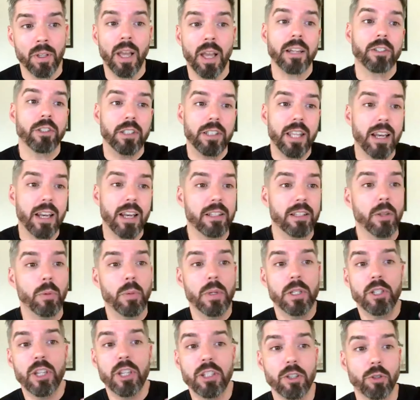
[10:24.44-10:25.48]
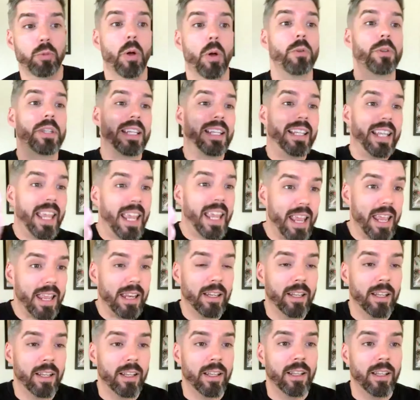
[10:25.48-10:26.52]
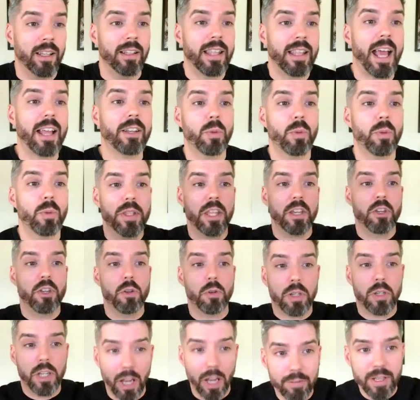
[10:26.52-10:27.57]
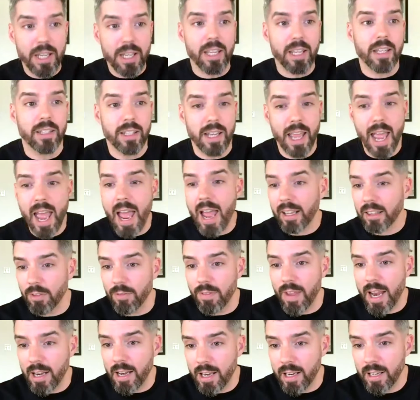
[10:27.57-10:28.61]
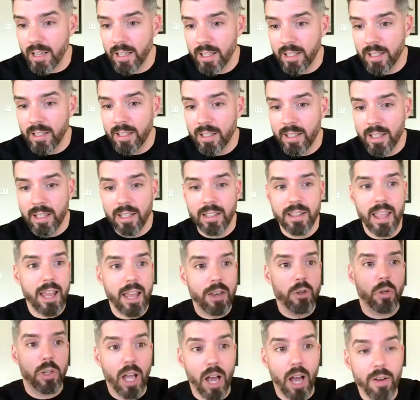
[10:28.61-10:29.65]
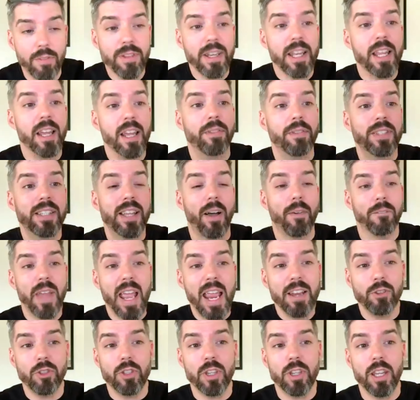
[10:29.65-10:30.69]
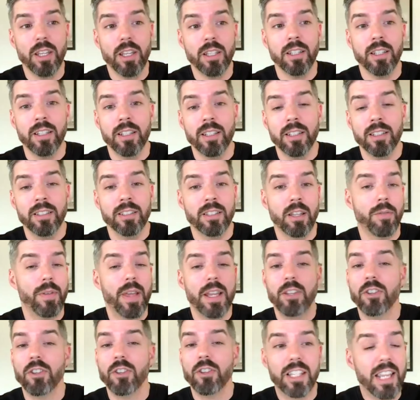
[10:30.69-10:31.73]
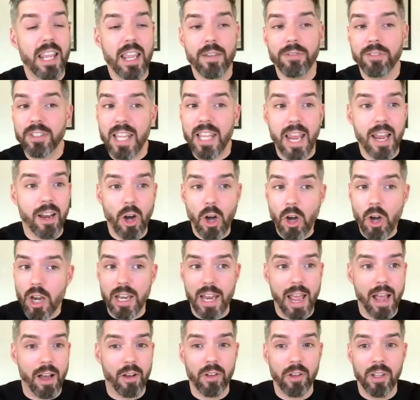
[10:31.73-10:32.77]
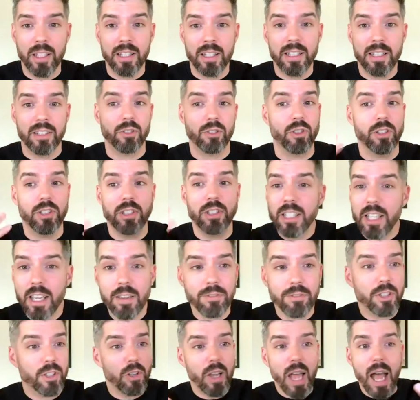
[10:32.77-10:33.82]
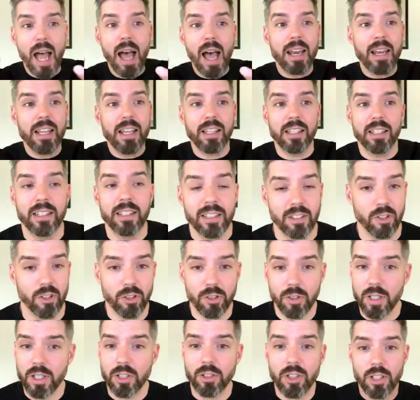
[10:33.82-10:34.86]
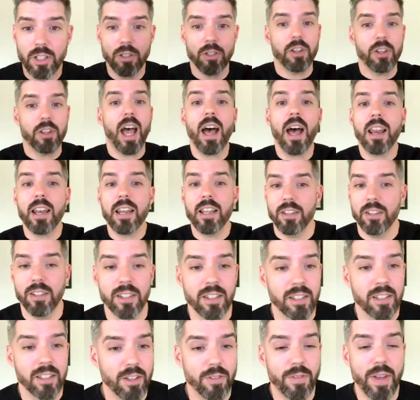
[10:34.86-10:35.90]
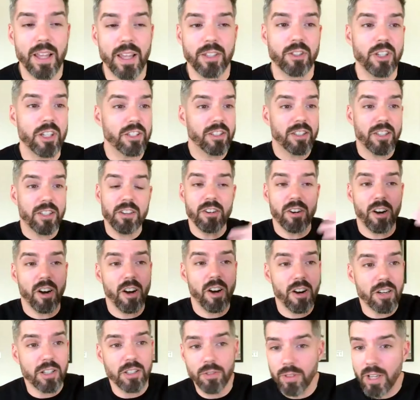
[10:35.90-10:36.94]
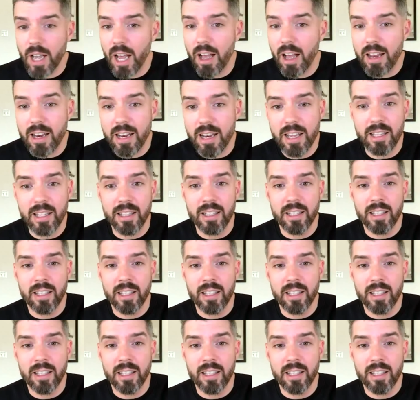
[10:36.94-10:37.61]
actually technically when Jesus rose again, that's when the new covenant activated. That new covenant of salvation. Salvation is a gift. Can't earn it now. Just a gift. You got it. You're a Christian. You got it. You've asked Jesus into your heart. You've got it.